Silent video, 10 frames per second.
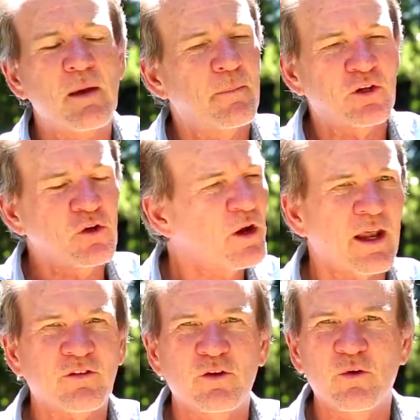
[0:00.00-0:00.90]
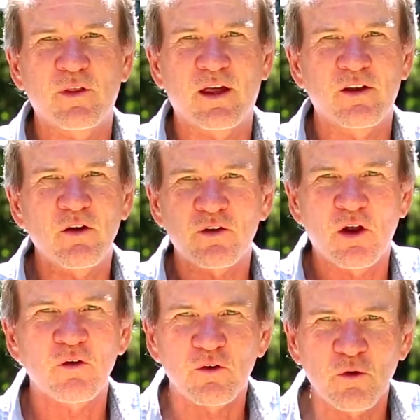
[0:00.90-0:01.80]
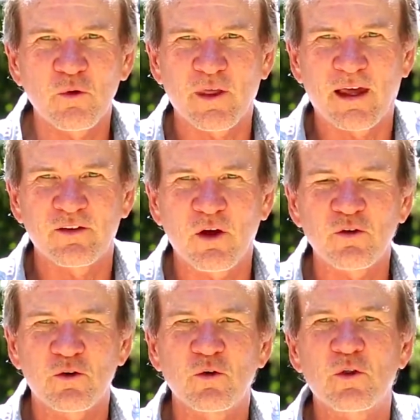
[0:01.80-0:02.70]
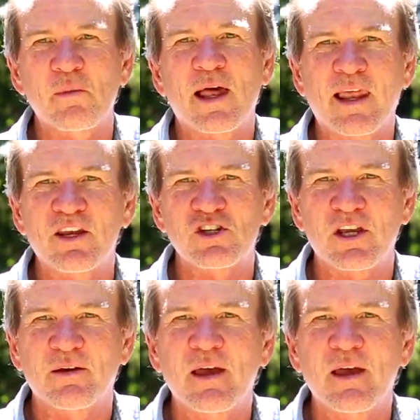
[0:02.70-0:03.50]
But you don't have to do that. Don't do that. Don't do the male energy.